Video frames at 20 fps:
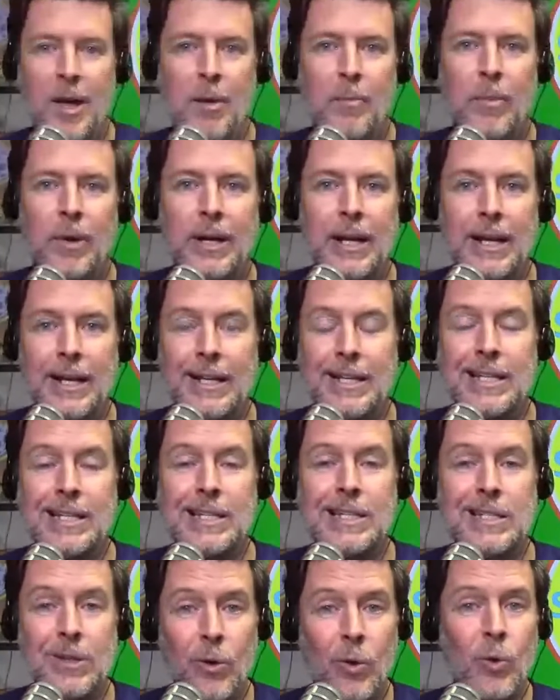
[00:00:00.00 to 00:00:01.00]
but it is
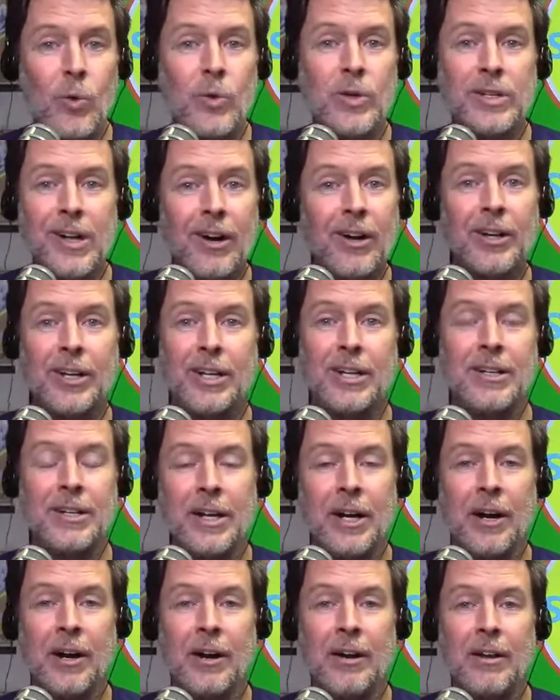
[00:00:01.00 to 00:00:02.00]
so dark in
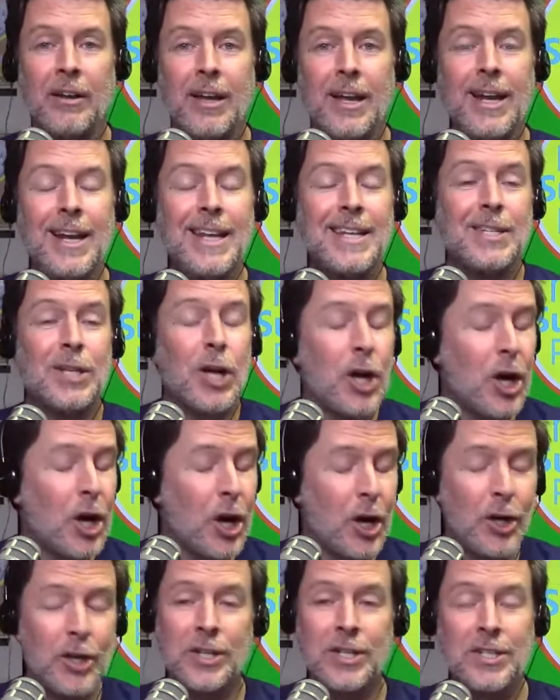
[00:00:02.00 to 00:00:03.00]
there. It is
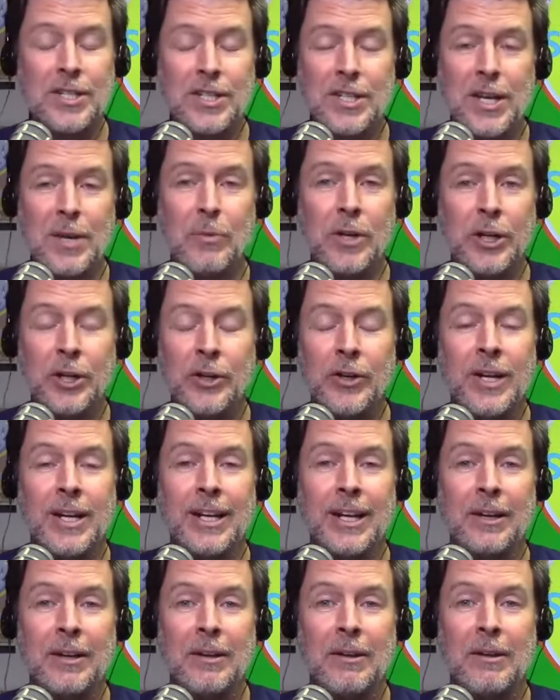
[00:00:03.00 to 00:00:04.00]
hard to see what you're
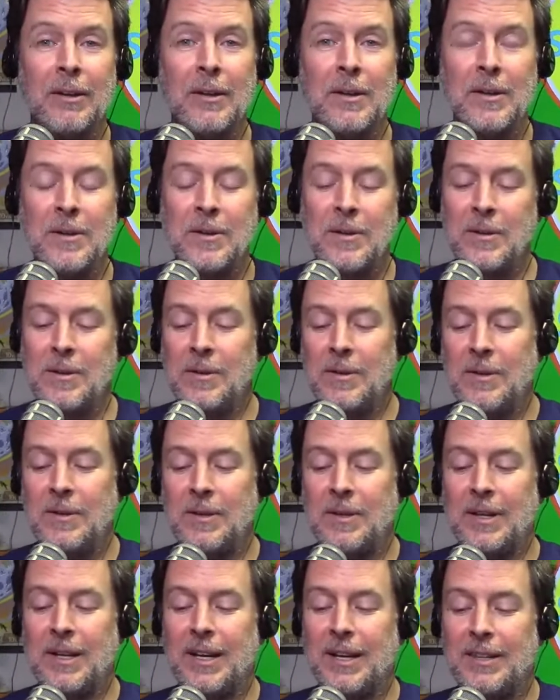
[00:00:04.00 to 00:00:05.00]
eating.
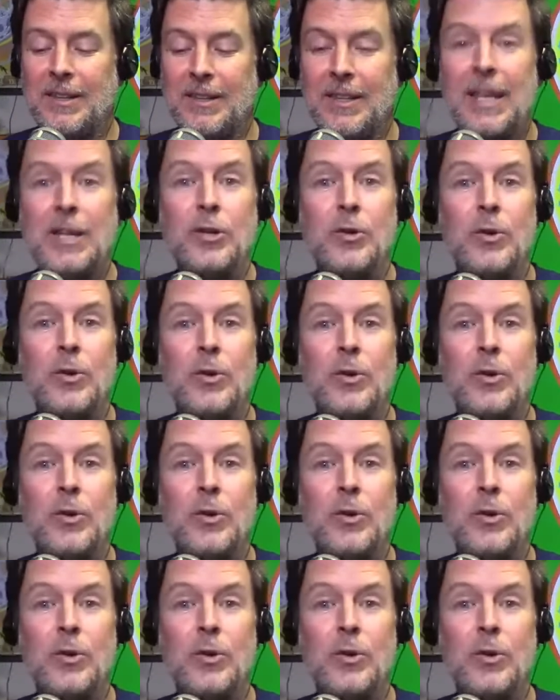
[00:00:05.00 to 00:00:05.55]
They do have the